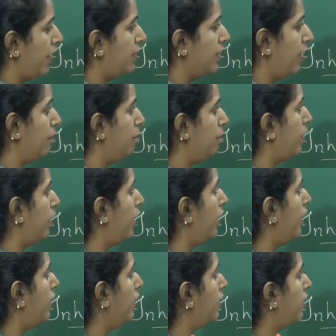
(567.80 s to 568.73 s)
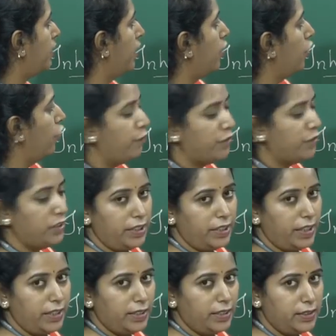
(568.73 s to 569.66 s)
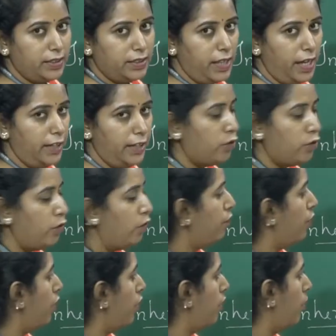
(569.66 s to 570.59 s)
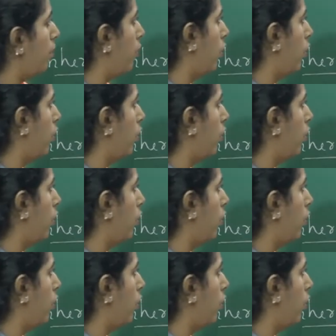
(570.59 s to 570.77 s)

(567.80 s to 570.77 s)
example, instead of setting the style rule for a